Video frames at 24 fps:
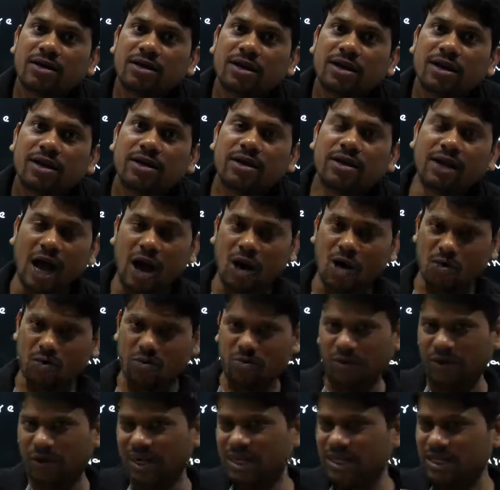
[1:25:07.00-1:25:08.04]
now
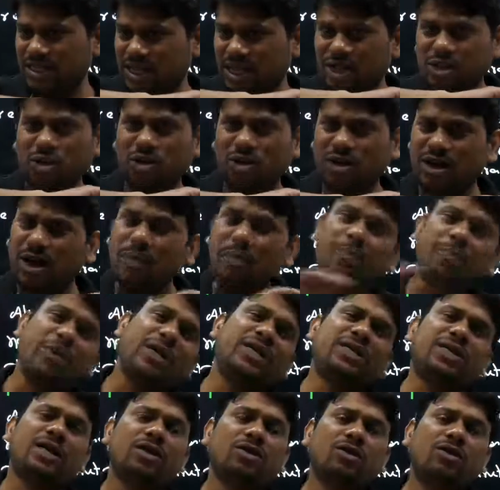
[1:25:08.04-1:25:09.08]
when GTO
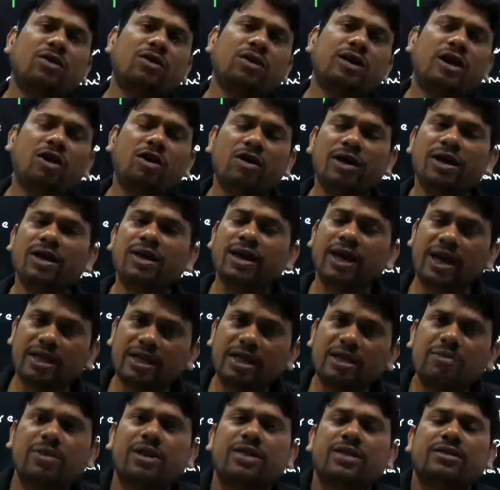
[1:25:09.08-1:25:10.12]
completely on, or in
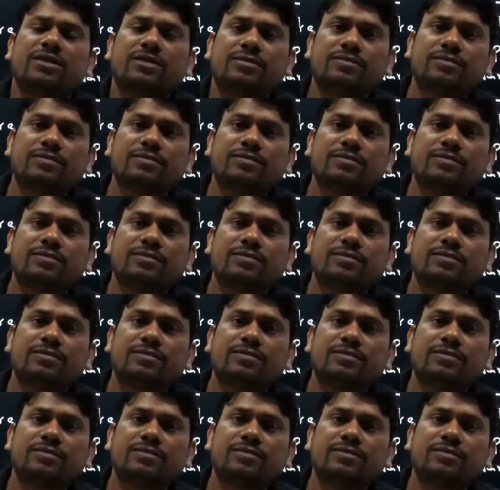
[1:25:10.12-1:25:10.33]
other words,